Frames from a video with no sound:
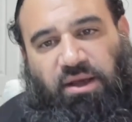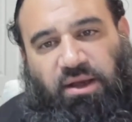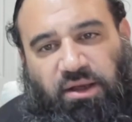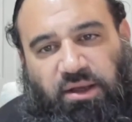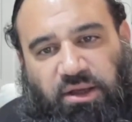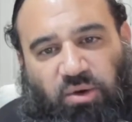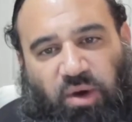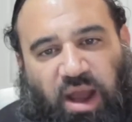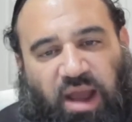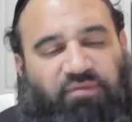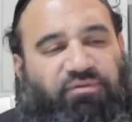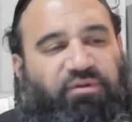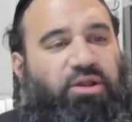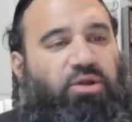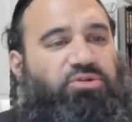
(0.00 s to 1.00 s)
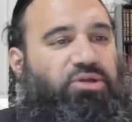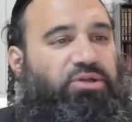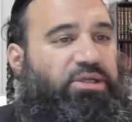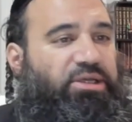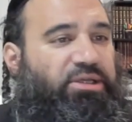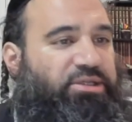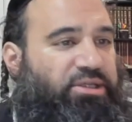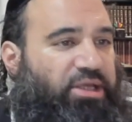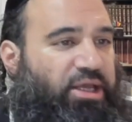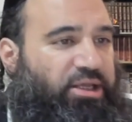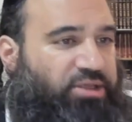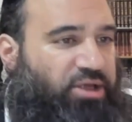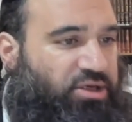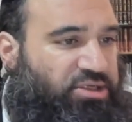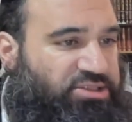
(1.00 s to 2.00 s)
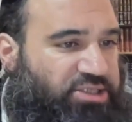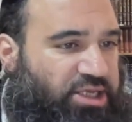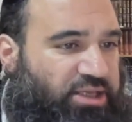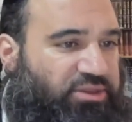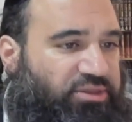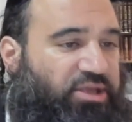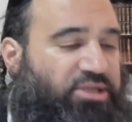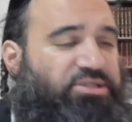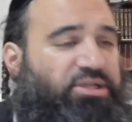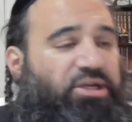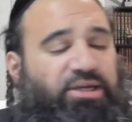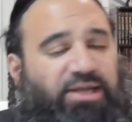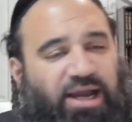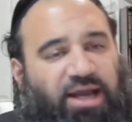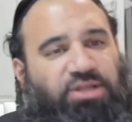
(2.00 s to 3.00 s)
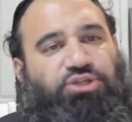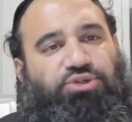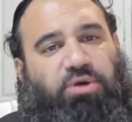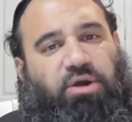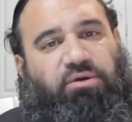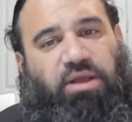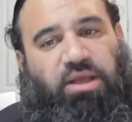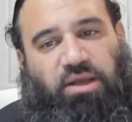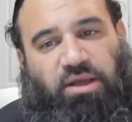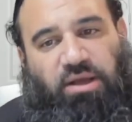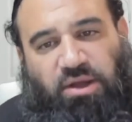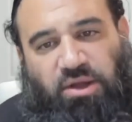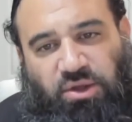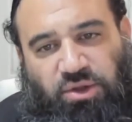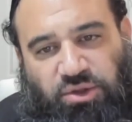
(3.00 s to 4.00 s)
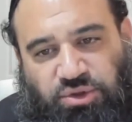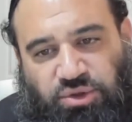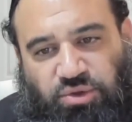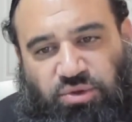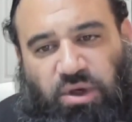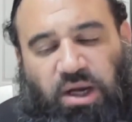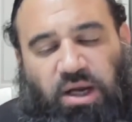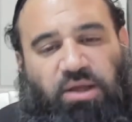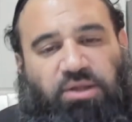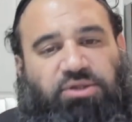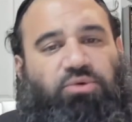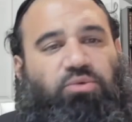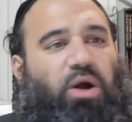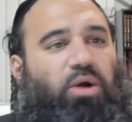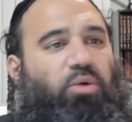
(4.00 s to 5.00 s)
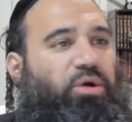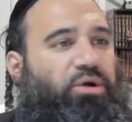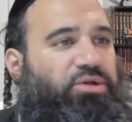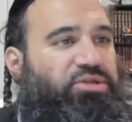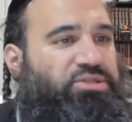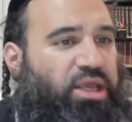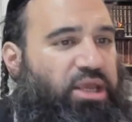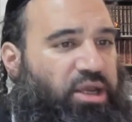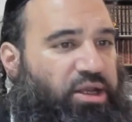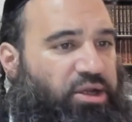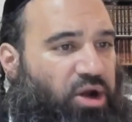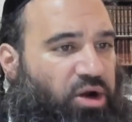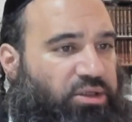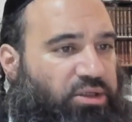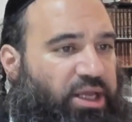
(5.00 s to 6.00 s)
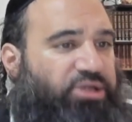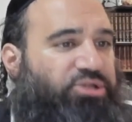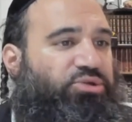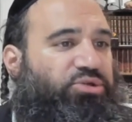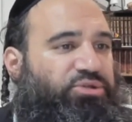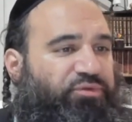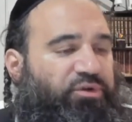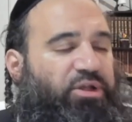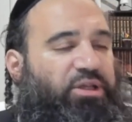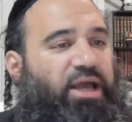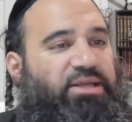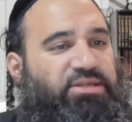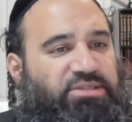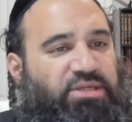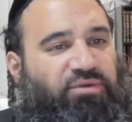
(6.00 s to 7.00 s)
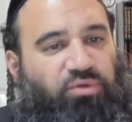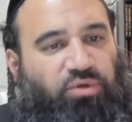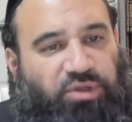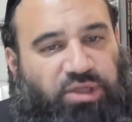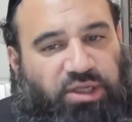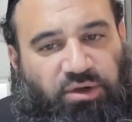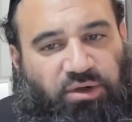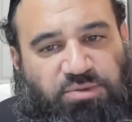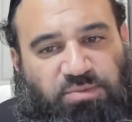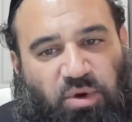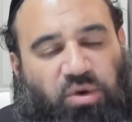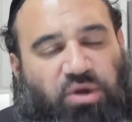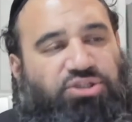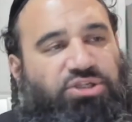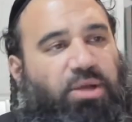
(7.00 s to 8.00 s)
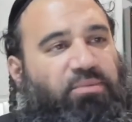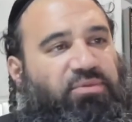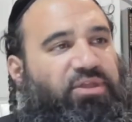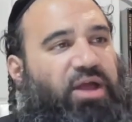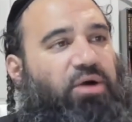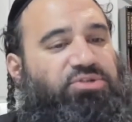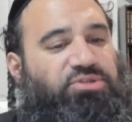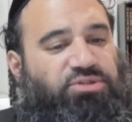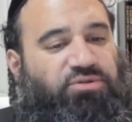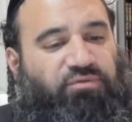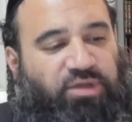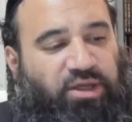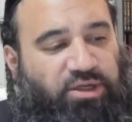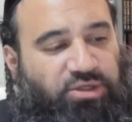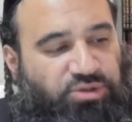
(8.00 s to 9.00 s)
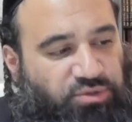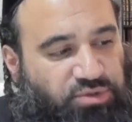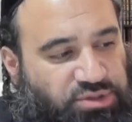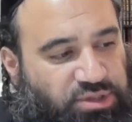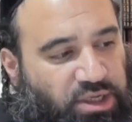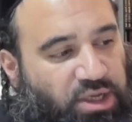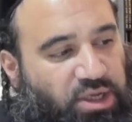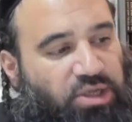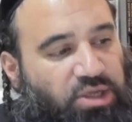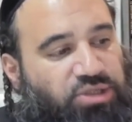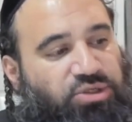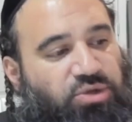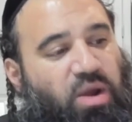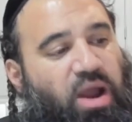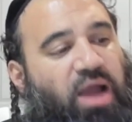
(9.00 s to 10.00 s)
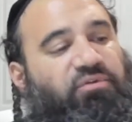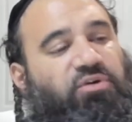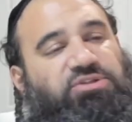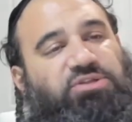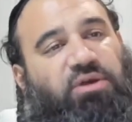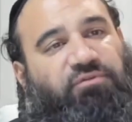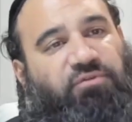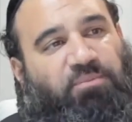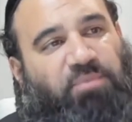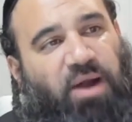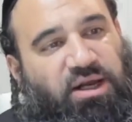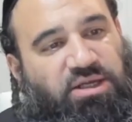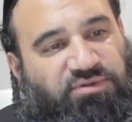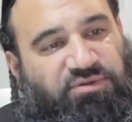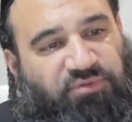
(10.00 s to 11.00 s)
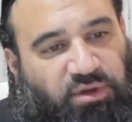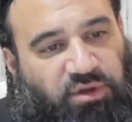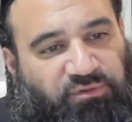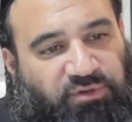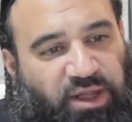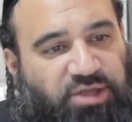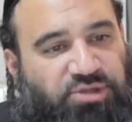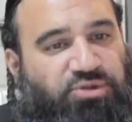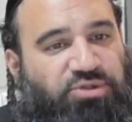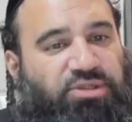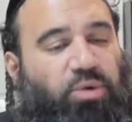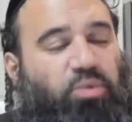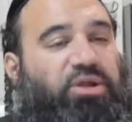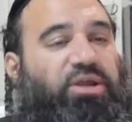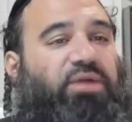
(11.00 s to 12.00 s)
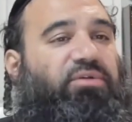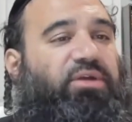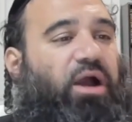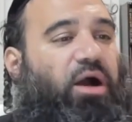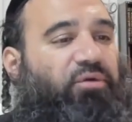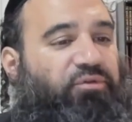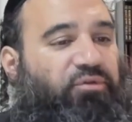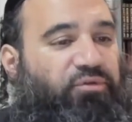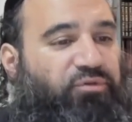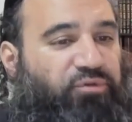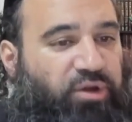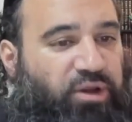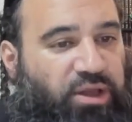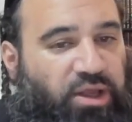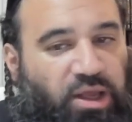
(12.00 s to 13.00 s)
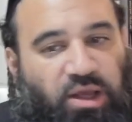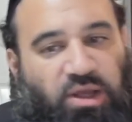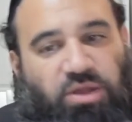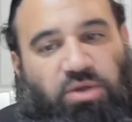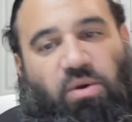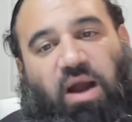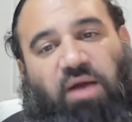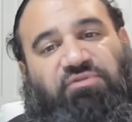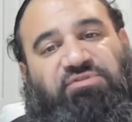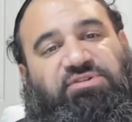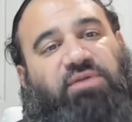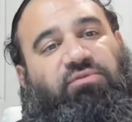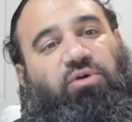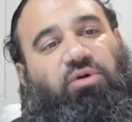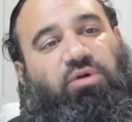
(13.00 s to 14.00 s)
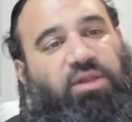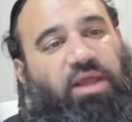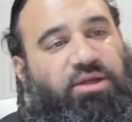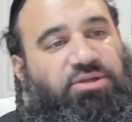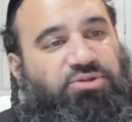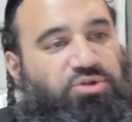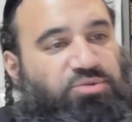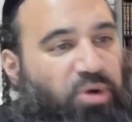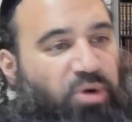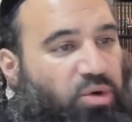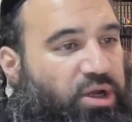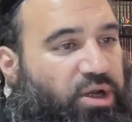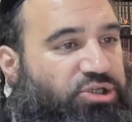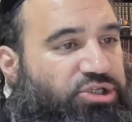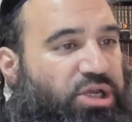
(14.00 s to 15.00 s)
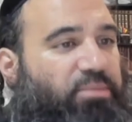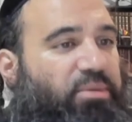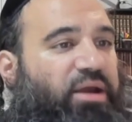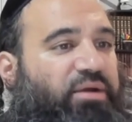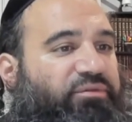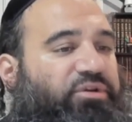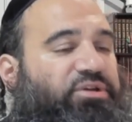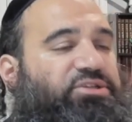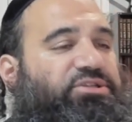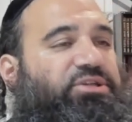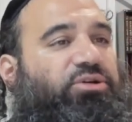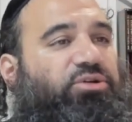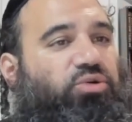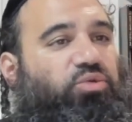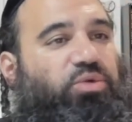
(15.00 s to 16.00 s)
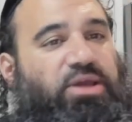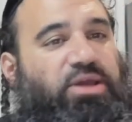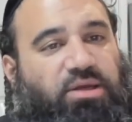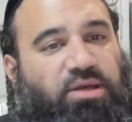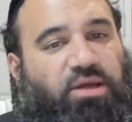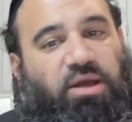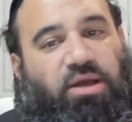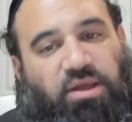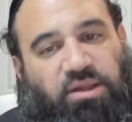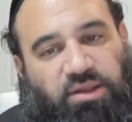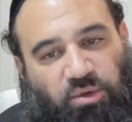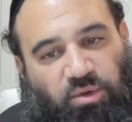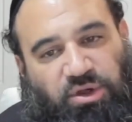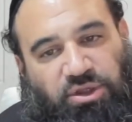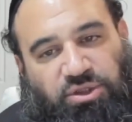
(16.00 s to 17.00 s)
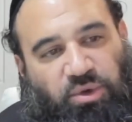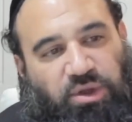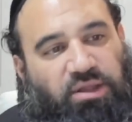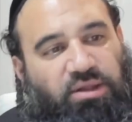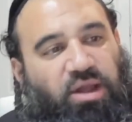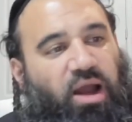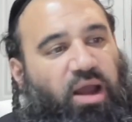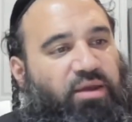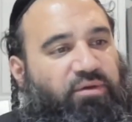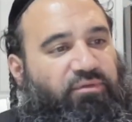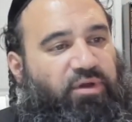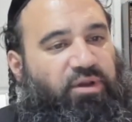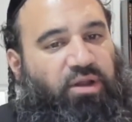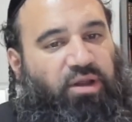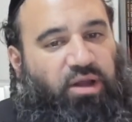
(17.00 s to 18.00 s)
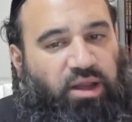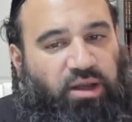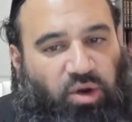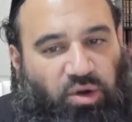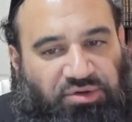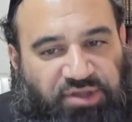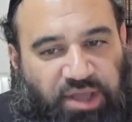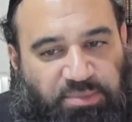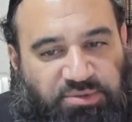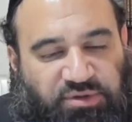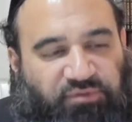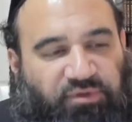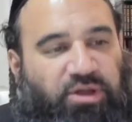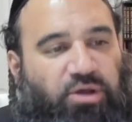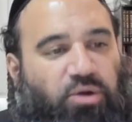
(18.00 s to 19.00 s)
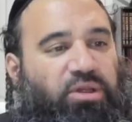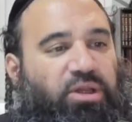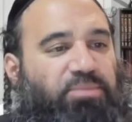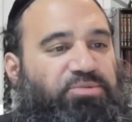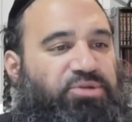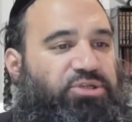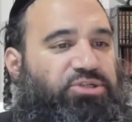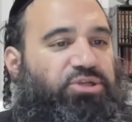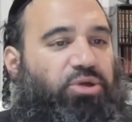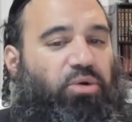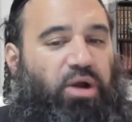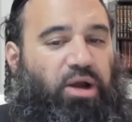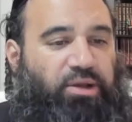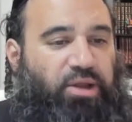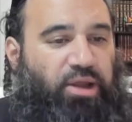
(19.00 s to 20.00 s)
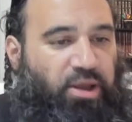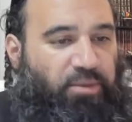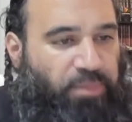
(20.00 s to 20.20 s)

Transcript: have videos on the internet are saying things that are contrary to what we're saying in our lectures for the last several years, Baruch Hashem, thousands of lectures. So you have yourself a box full of lectures that we're giving out for free. You have several lectures, Baruch Hashem, every single week that we're doing live and all types of video clips and so on.